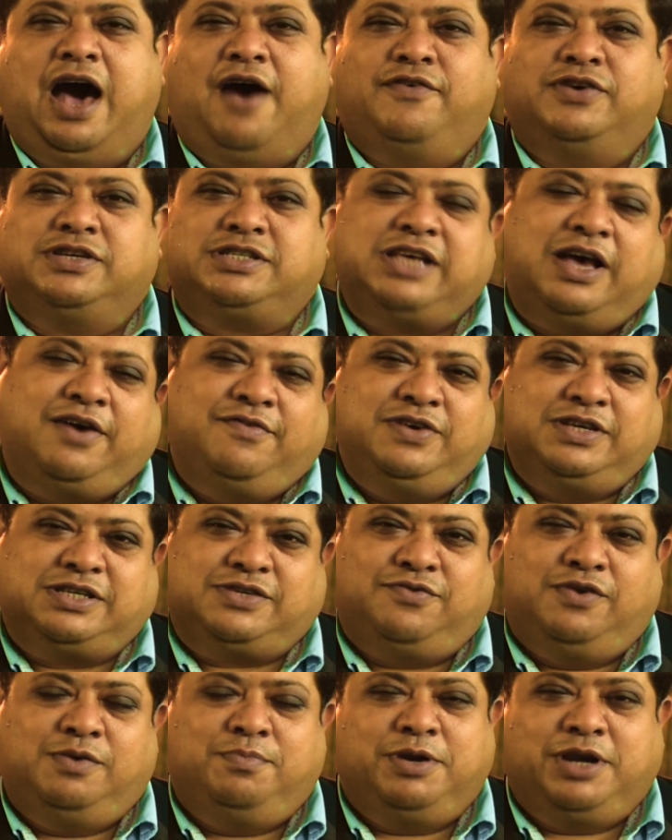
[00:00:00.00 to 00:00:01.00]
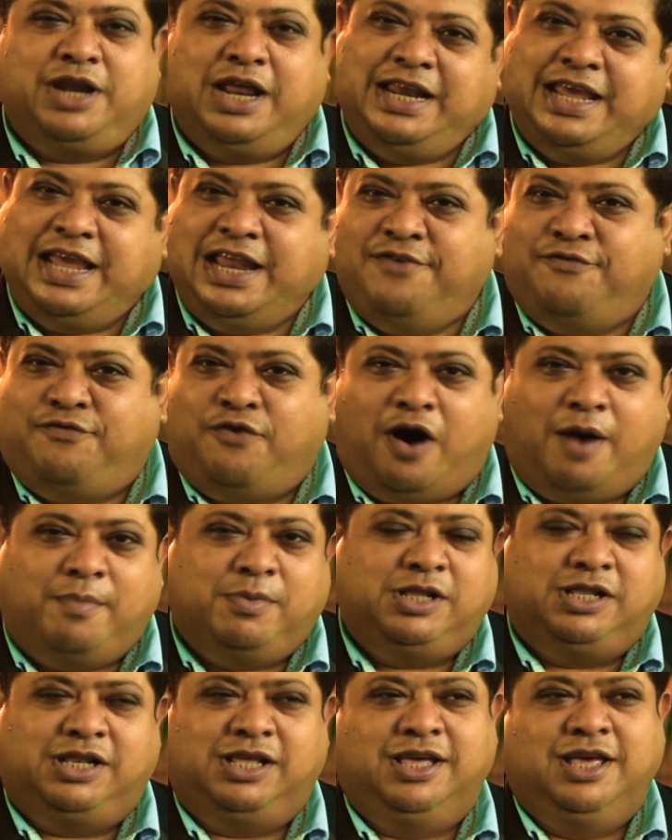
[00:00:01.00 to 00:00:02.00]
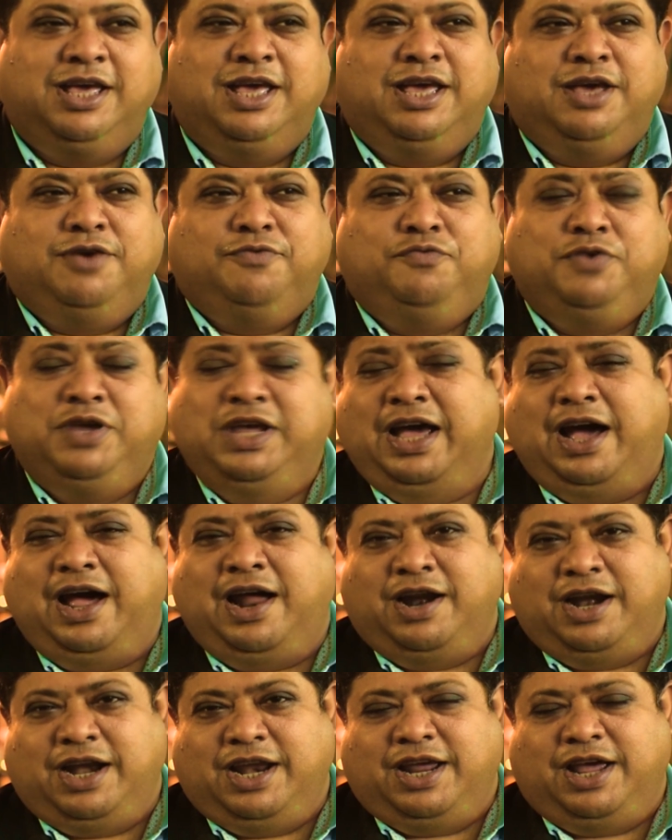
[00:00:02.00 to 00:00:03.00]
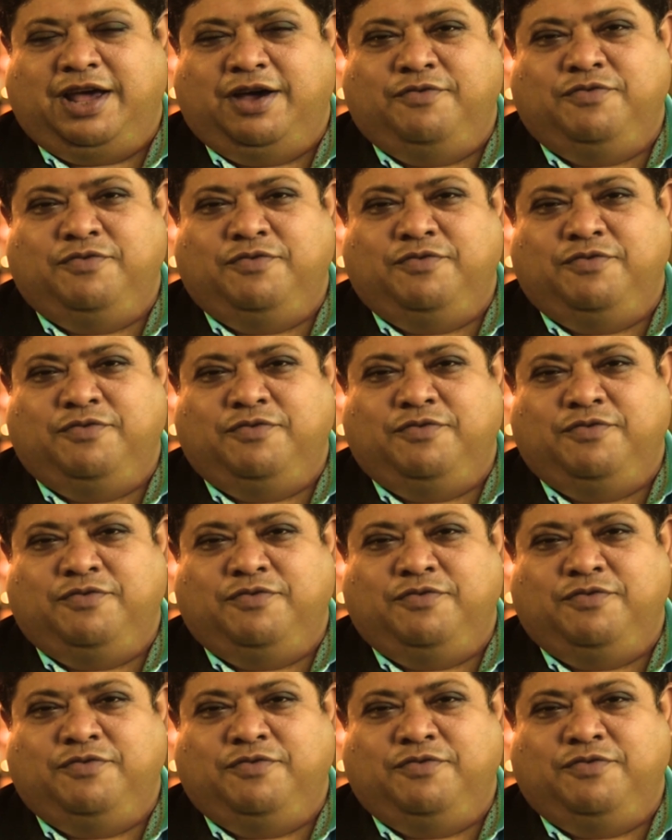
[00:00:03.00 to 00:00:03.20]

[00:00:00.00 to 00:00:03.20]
Our service will be really informal. We are,